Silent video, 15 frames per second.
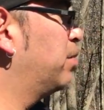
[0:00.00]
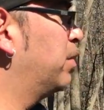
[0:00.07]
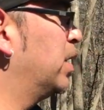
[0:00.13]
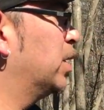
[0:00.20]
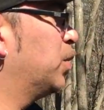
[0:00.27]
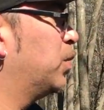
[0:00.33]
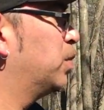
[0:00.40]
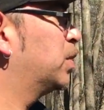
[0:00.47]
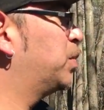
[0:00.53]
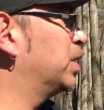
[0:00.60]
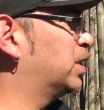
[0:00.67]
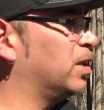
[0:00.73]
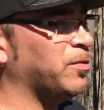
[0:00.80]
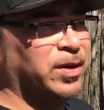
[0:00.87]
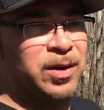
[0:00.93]
this
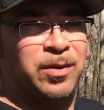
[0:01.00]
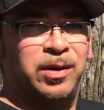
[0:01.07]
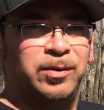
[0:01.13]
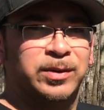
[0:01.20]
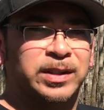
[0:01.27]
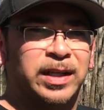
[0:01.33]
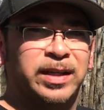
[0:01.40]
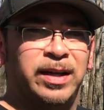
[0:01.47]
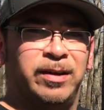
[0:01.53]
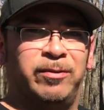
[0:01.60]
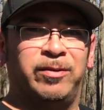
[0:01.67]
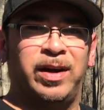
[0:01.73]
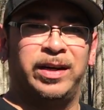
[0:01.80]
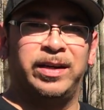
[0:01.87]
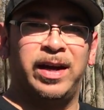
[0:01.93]
specific one was
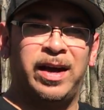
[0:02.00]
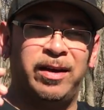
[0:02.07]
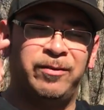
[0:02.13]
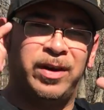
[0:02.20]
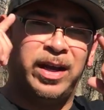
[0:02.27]
identified to have